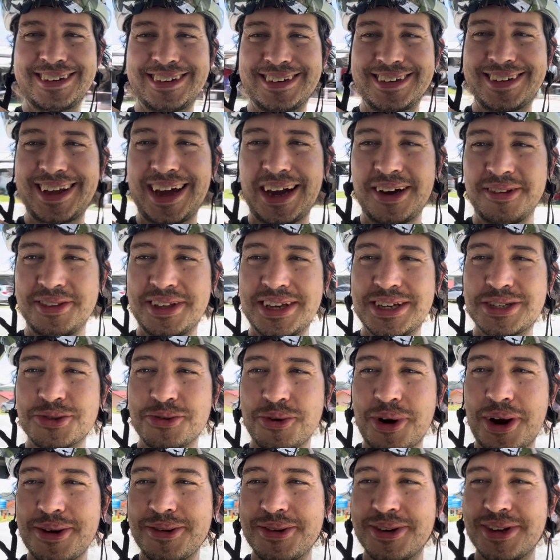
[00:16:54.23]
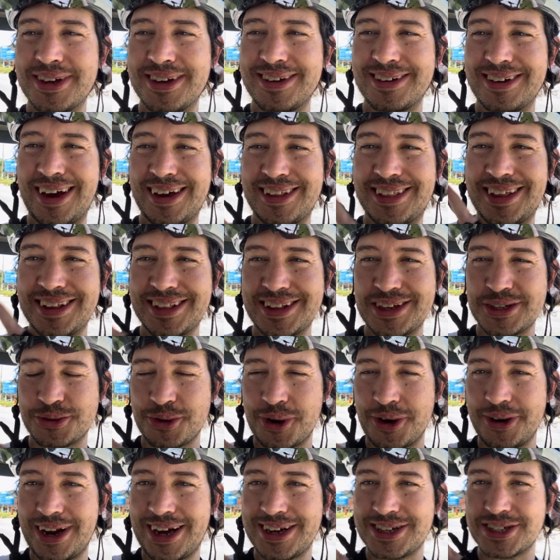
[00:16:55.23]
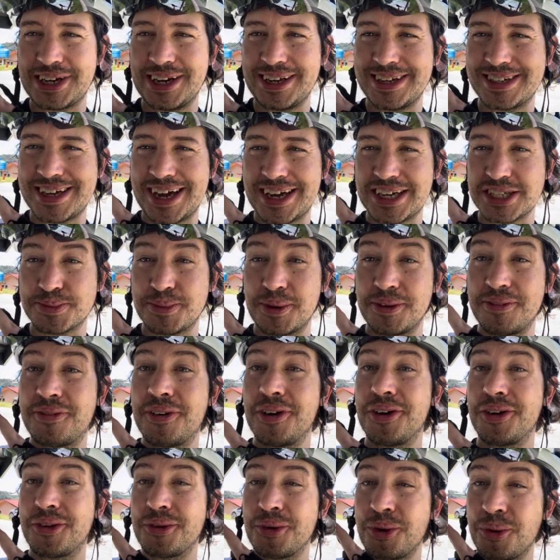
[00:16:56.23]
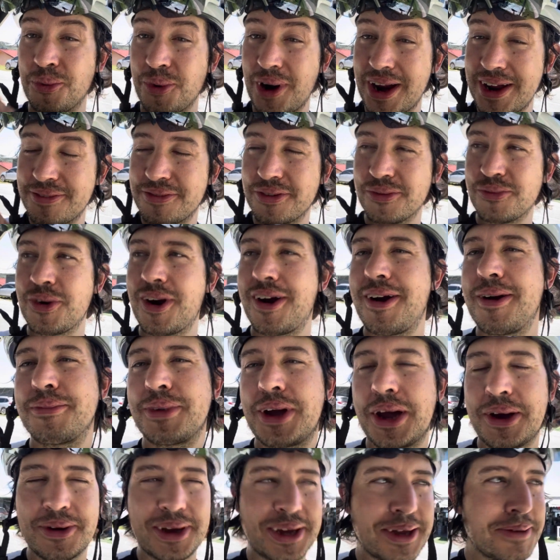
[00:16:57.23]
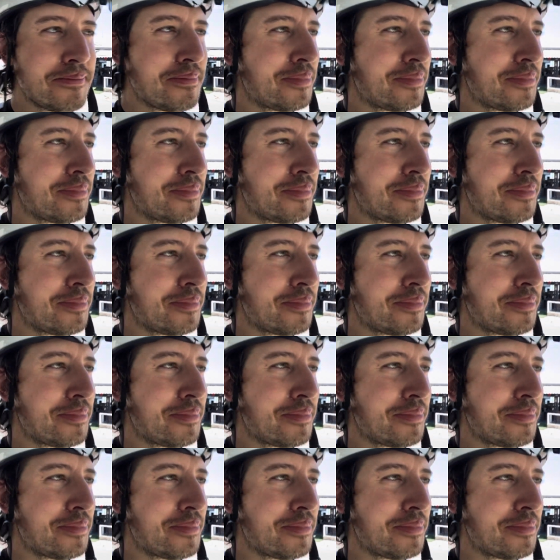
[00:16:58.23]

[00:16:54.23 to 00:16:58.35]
down this road. I think this road actually takes me further away from where I'm going.